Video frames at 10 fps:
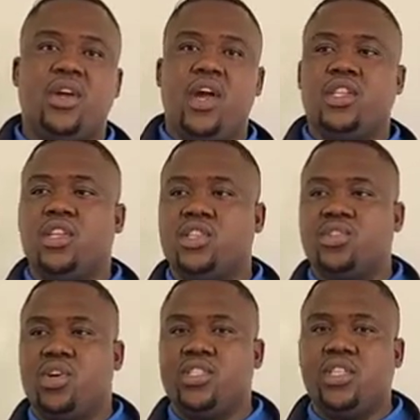and the
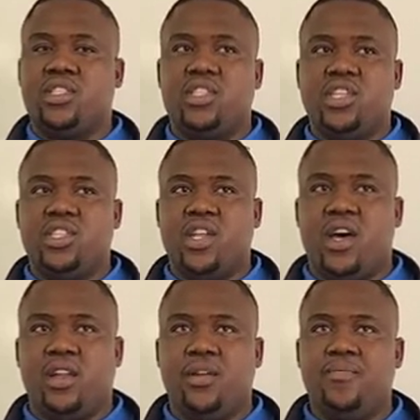source is
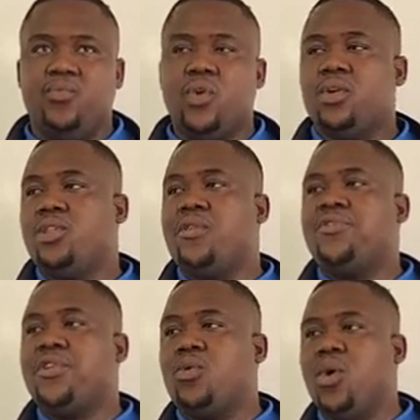stationary, the
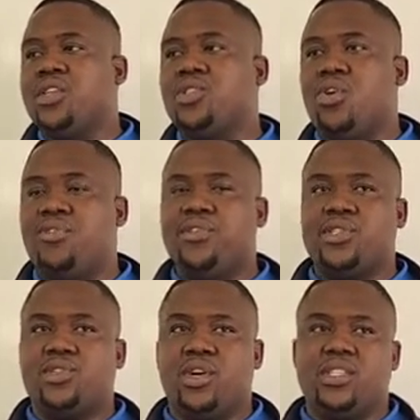frequency of a
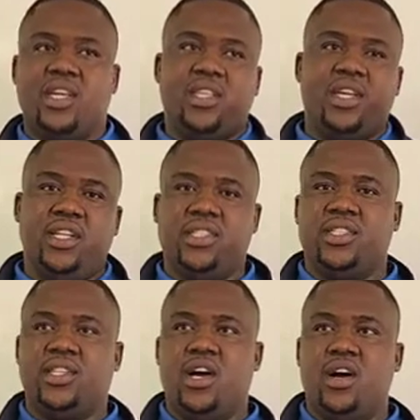source and the
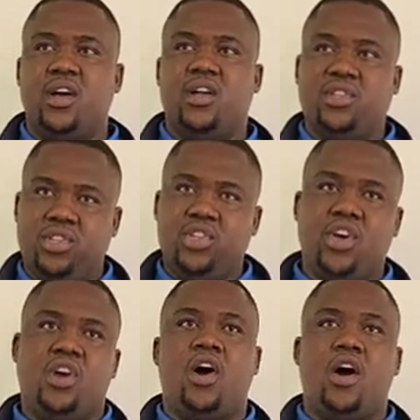listener,
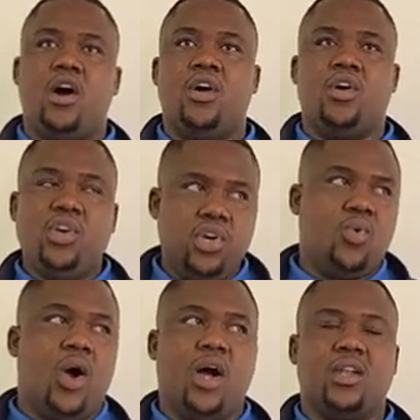they are
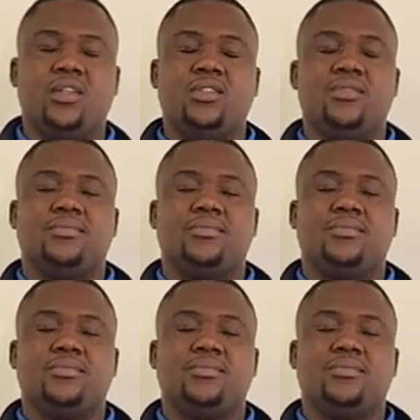equal.